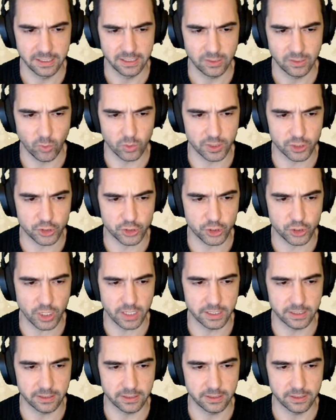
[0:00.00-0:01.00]
Orla, shut
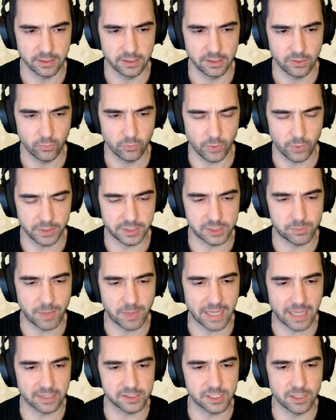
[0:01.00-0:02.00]
it. What? This
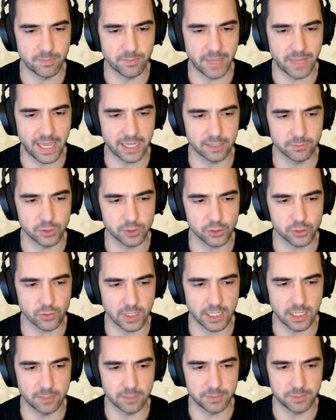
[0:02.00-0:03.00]
battle's in the bag. I'm just trying
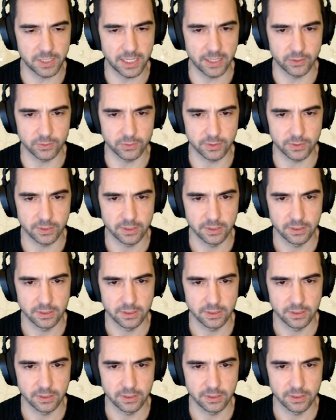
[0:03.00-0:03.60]
to help you out.